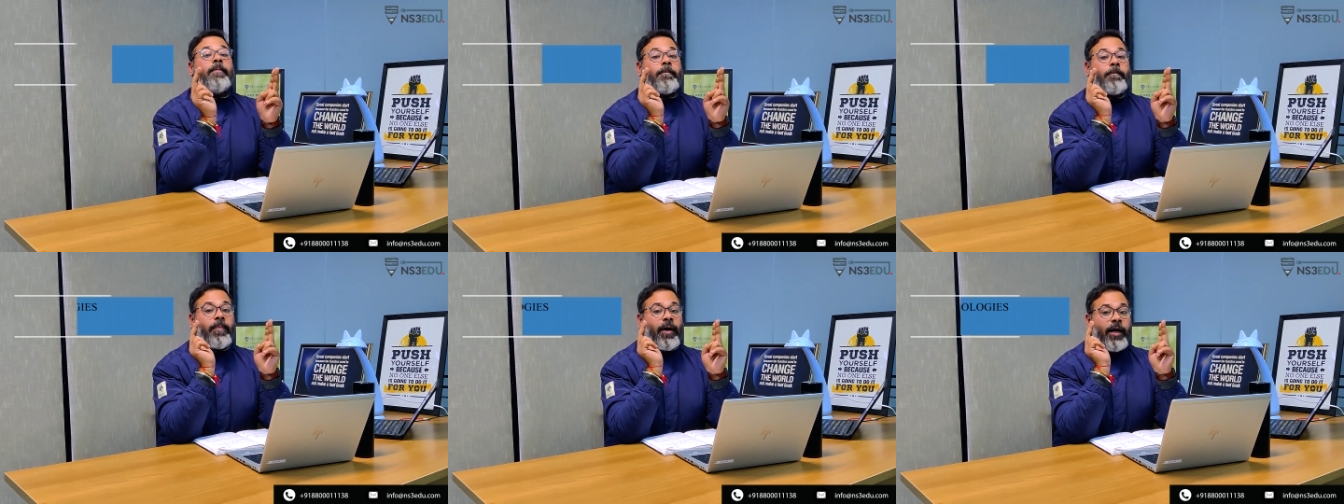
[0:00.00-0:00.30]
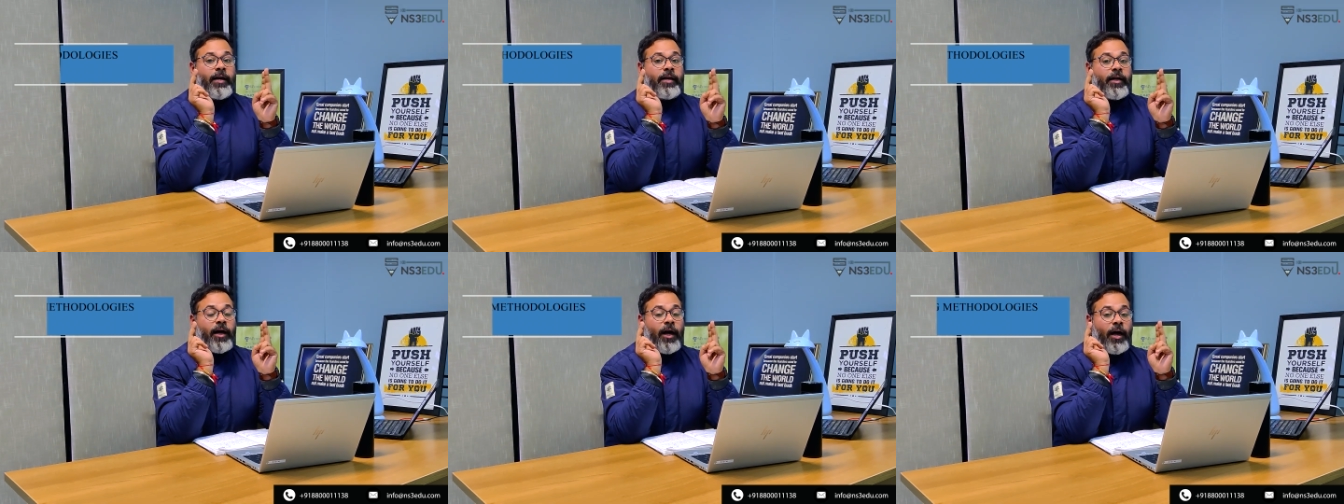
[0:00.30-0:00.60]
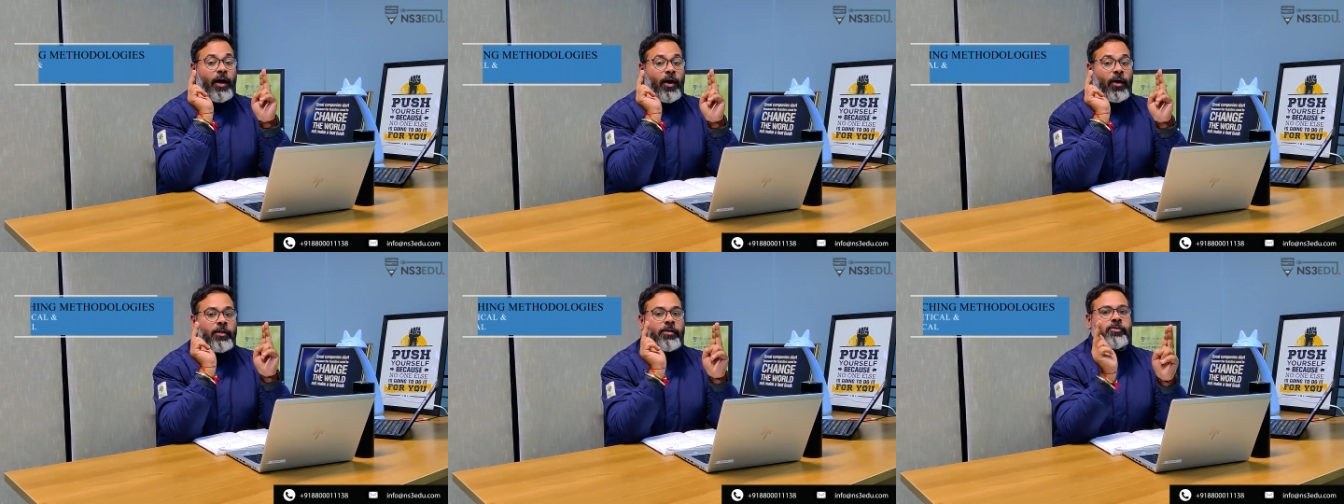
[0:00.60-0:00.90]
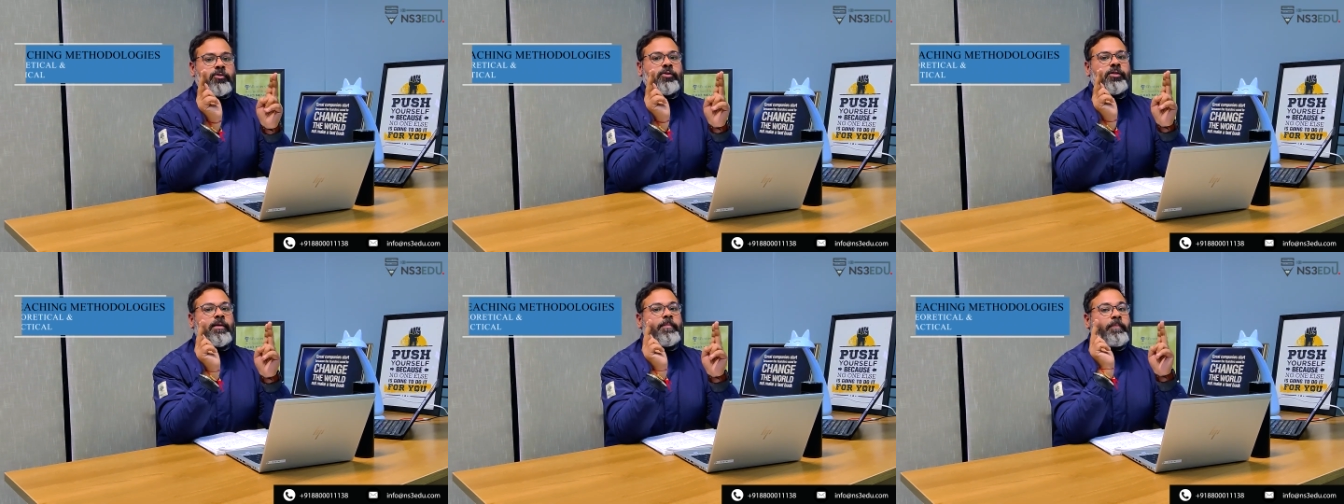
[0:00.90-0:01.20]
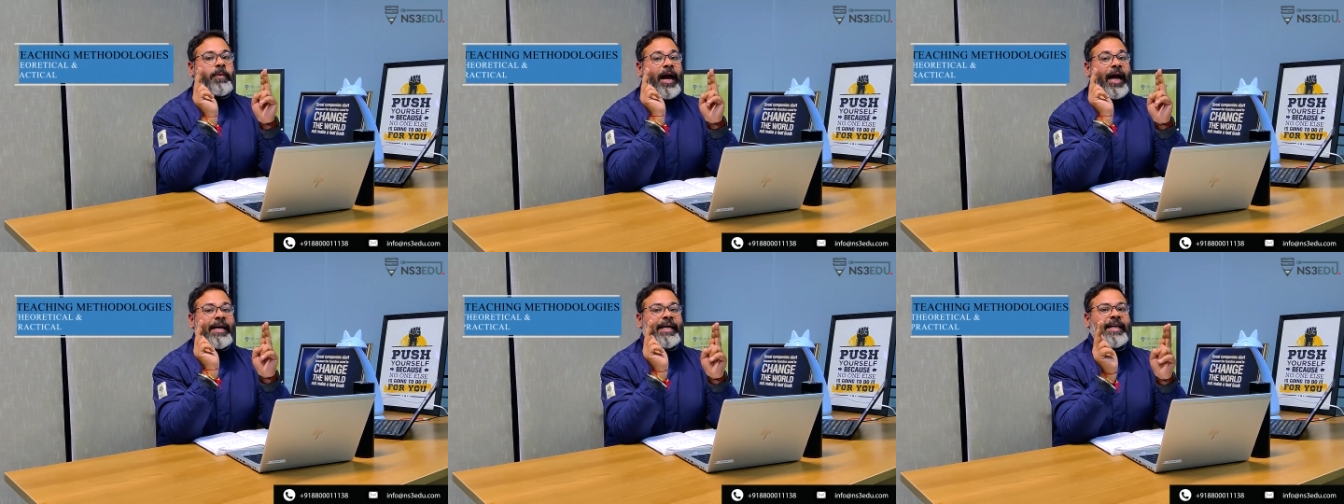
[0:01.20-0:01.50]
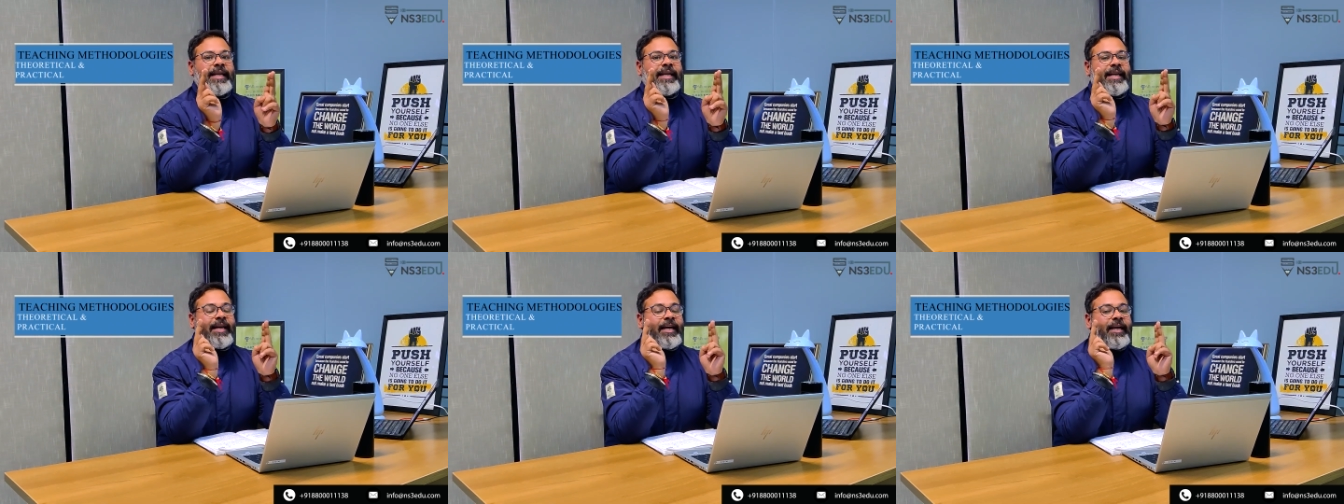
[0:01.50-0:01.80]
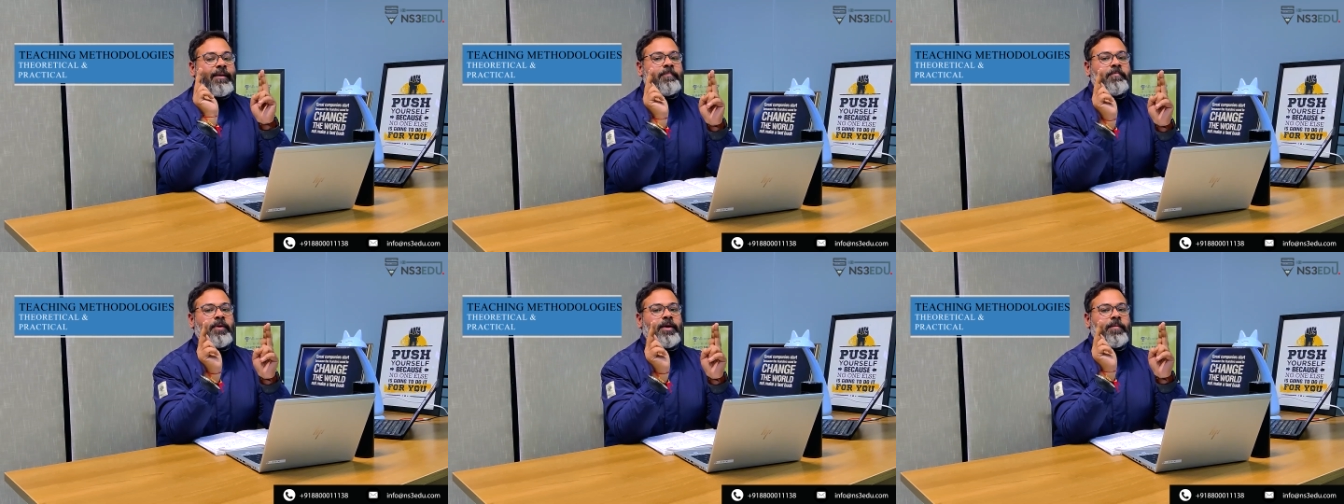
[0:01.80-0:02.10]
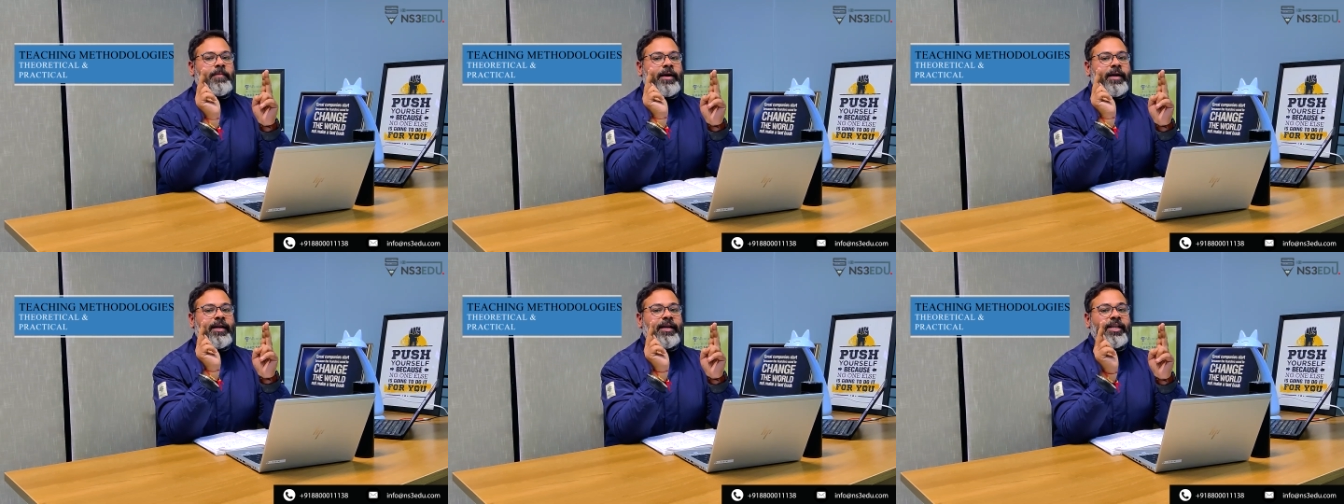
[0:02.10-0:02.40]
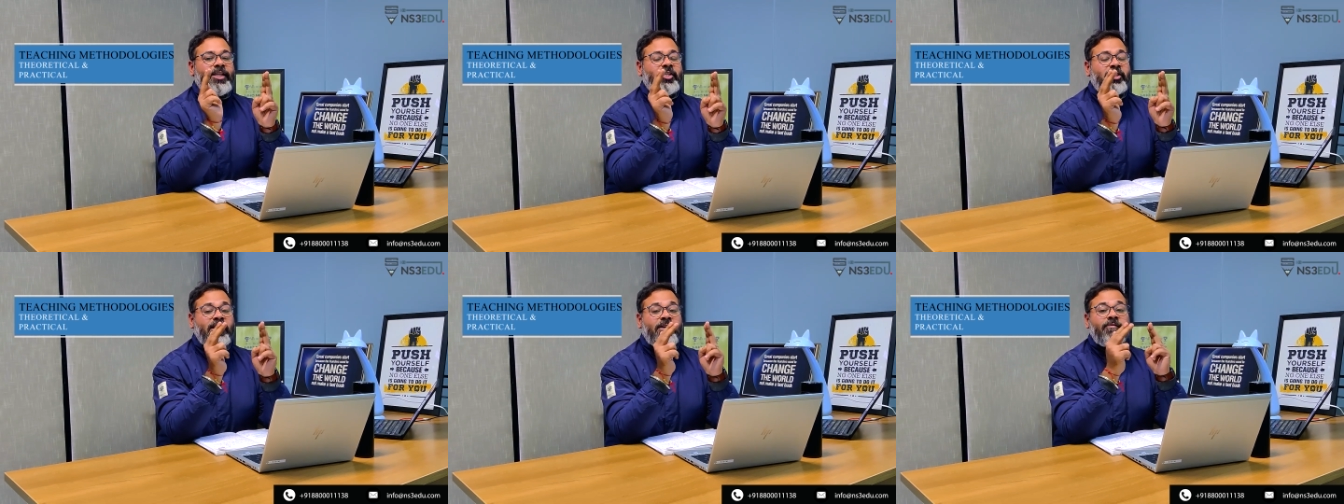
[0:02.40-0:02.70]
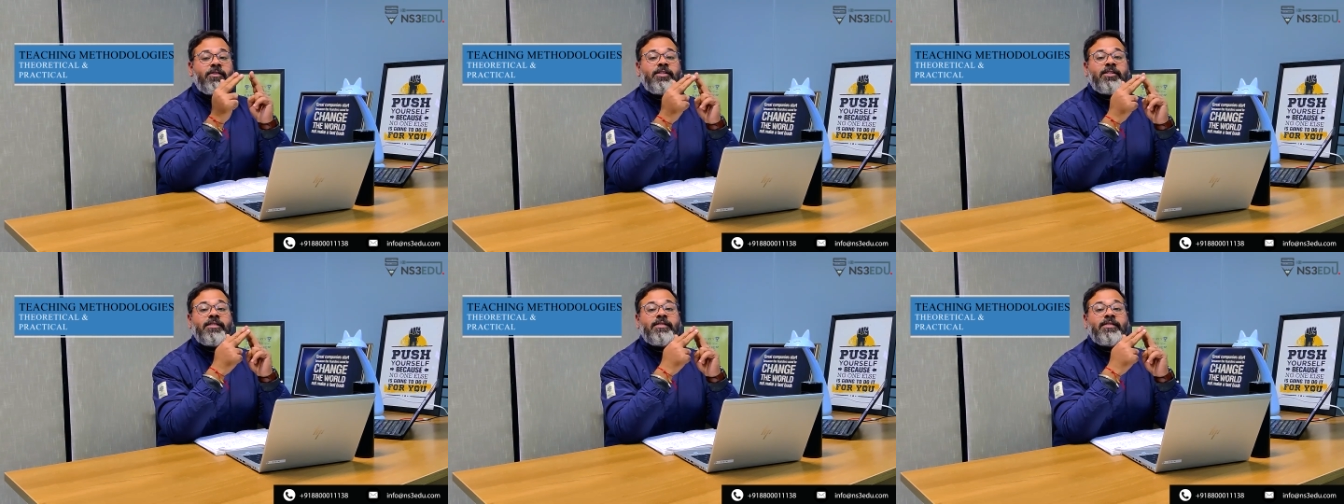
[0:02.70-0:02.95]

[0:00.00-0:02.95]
but also the practical implementation which